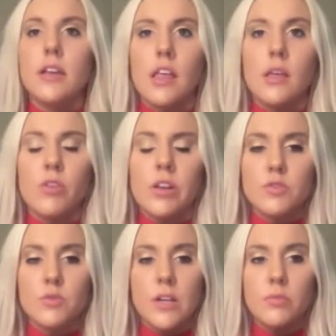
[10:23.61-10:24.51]
Caleb
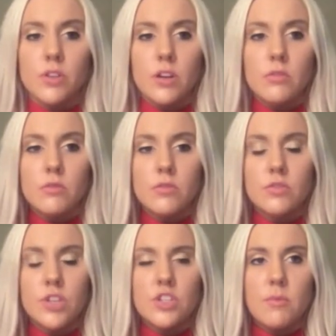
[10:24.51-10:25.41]
Williams ranked below
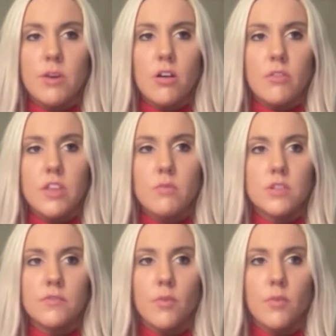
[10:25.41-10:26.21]
JJ McCarthy was,